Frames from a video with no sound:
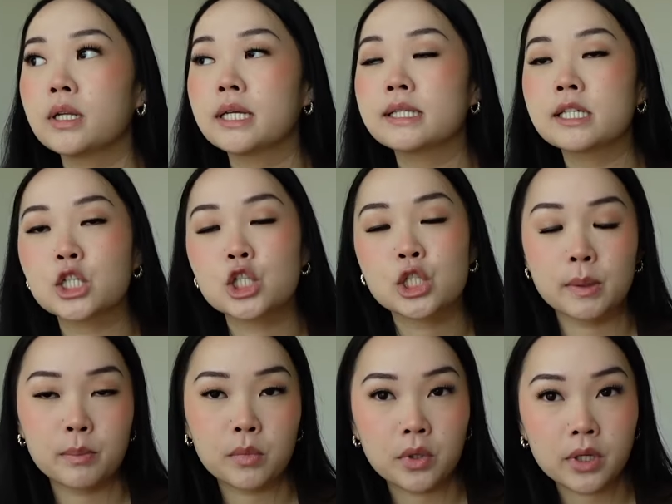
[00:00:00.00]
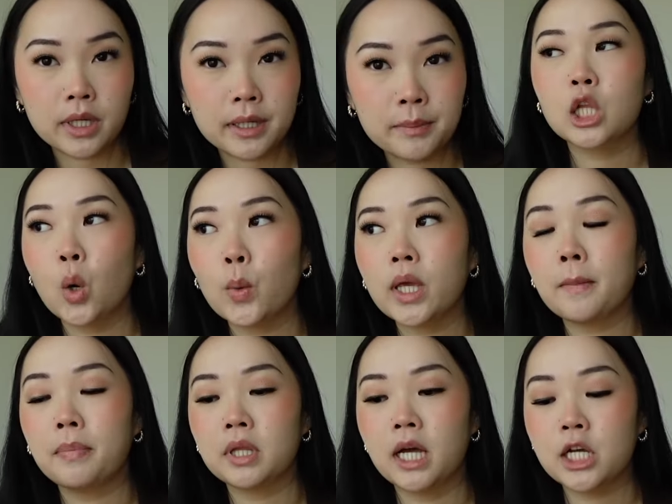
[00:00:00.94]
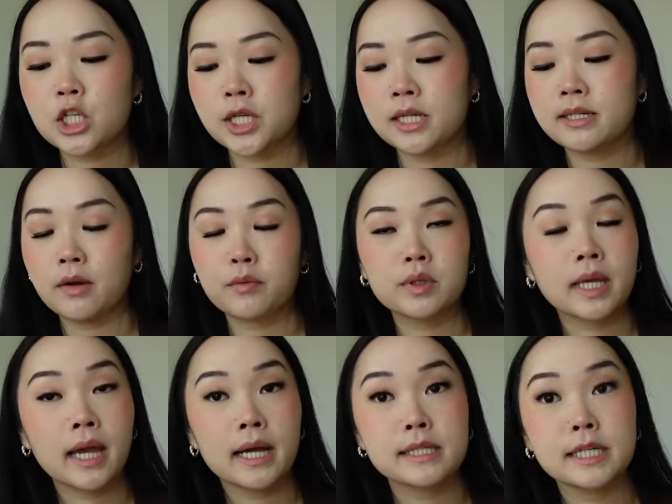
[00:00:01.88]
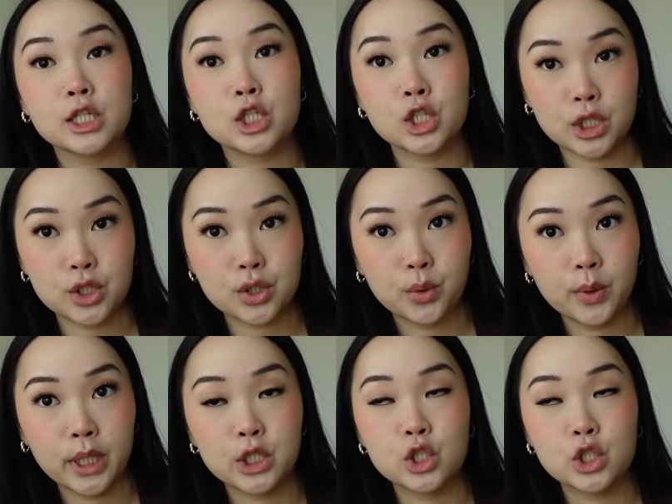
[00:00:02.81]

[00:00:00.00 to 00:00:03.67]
It's a shimmery, glowy blush that definitely has a sheen to it.